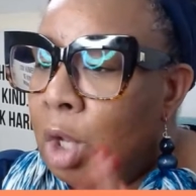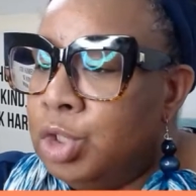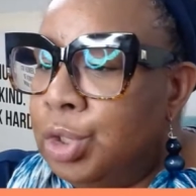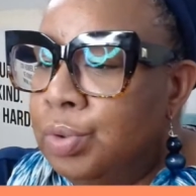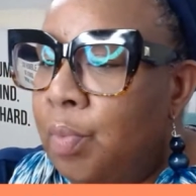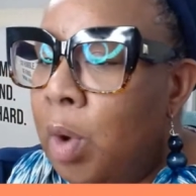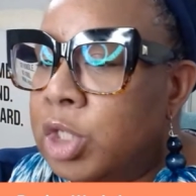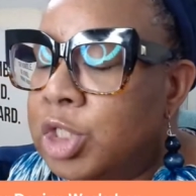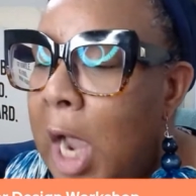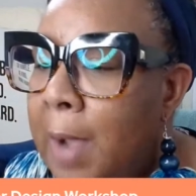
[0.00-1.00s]
to the
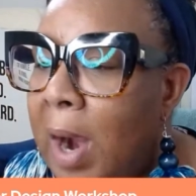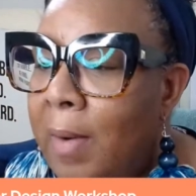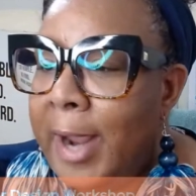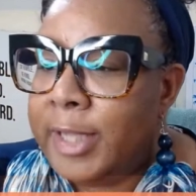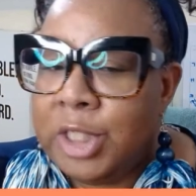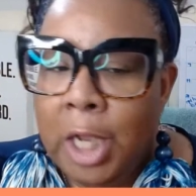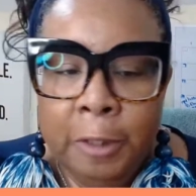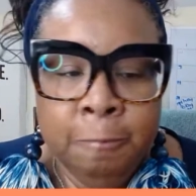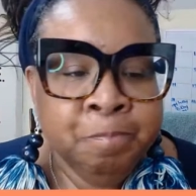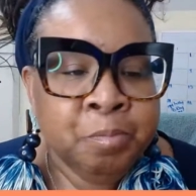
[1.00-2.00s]
workshop. All right.
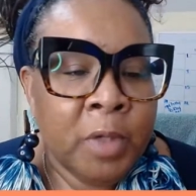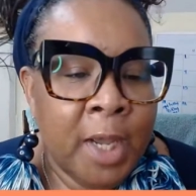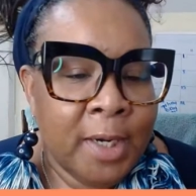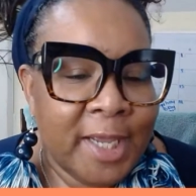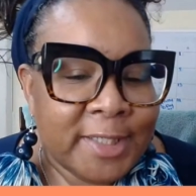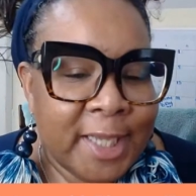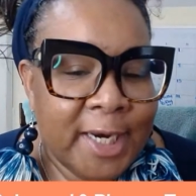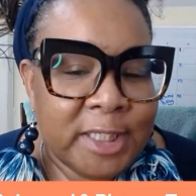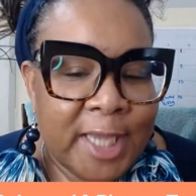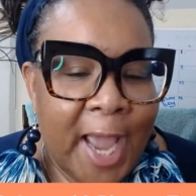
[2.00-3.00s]
So let's get
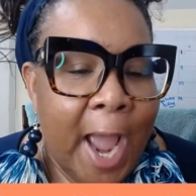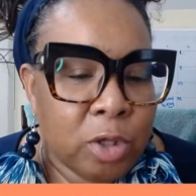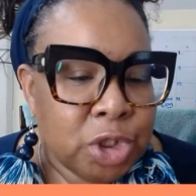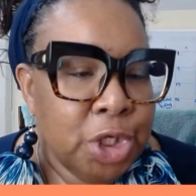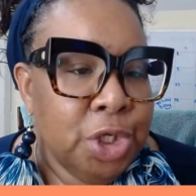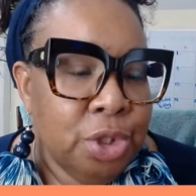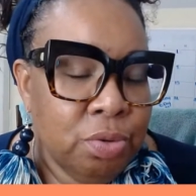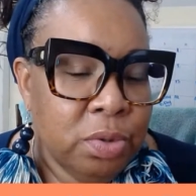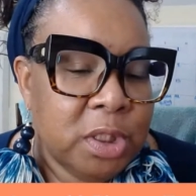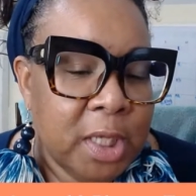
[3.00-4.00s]
into how to
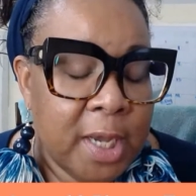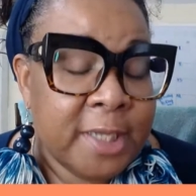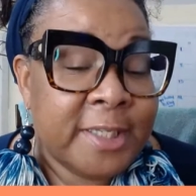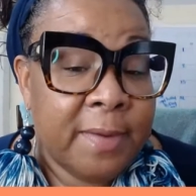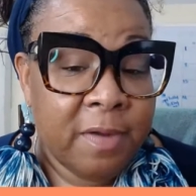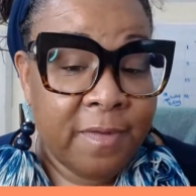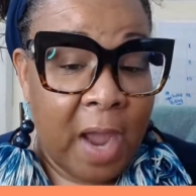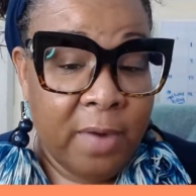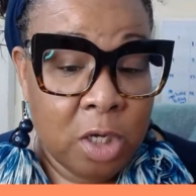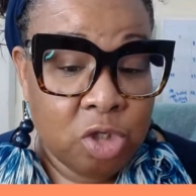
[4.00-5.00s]
use the
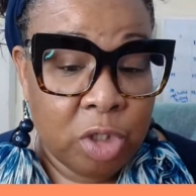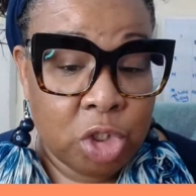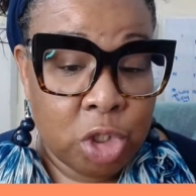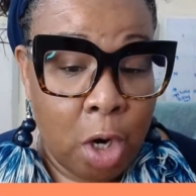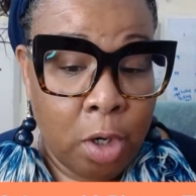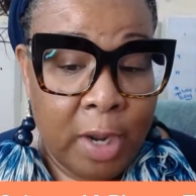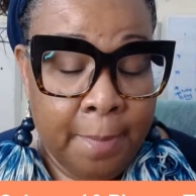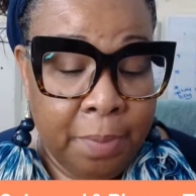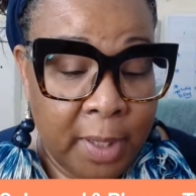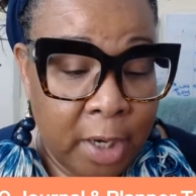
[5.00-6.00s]
7500 journal
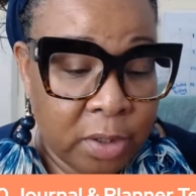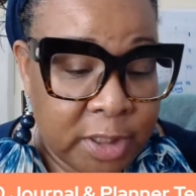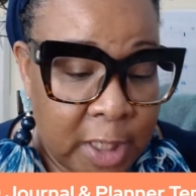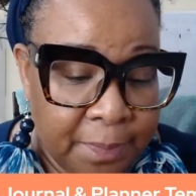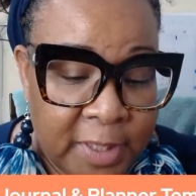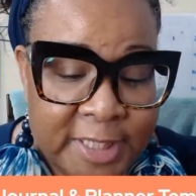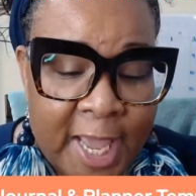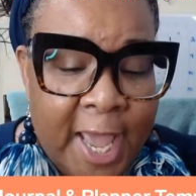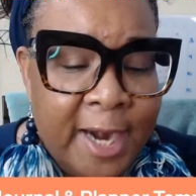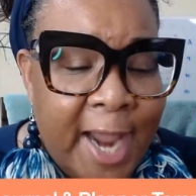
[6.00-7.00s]
and planner templates.
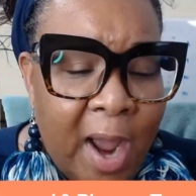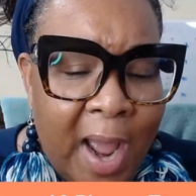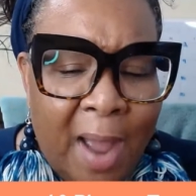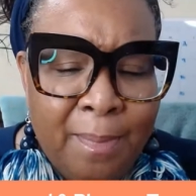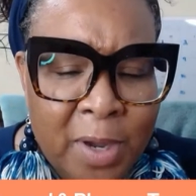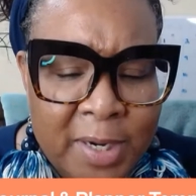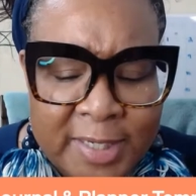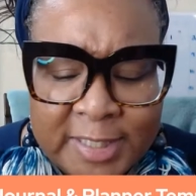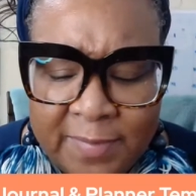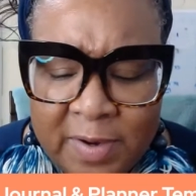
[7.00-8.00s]
Now, I'm putting the
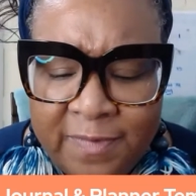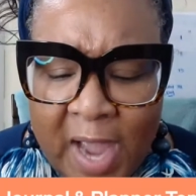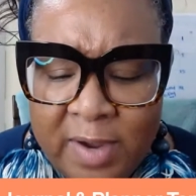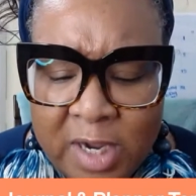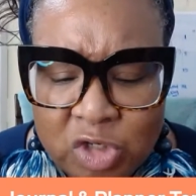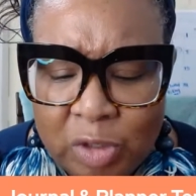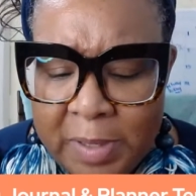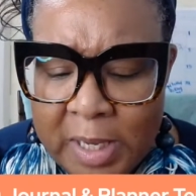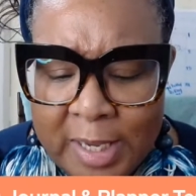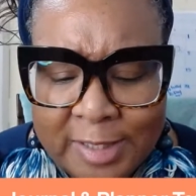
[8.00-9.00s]
7500
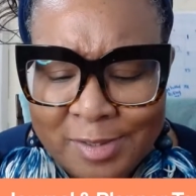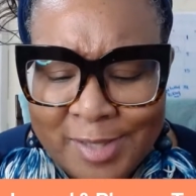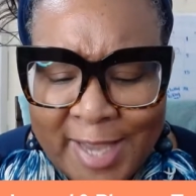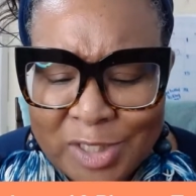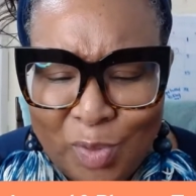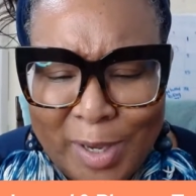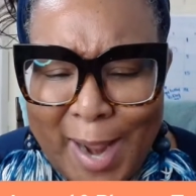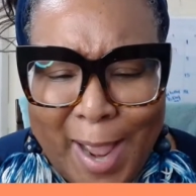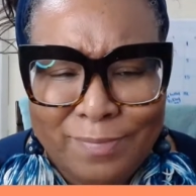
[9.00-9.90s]
because that's what